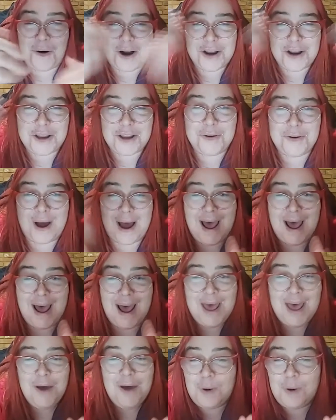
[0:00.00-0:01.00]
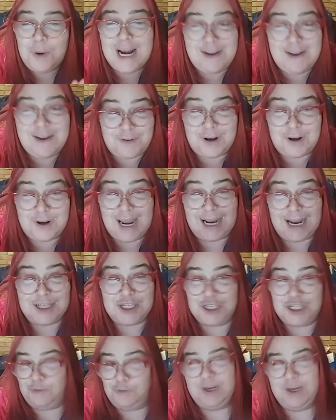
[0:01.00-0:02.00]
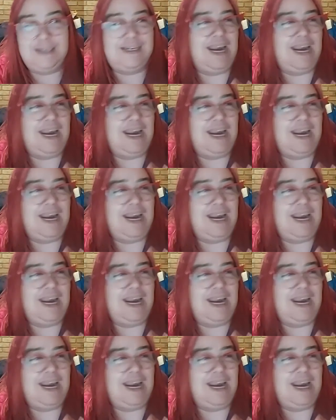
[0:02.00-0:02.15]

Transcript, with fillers: are you uh whatever like do you read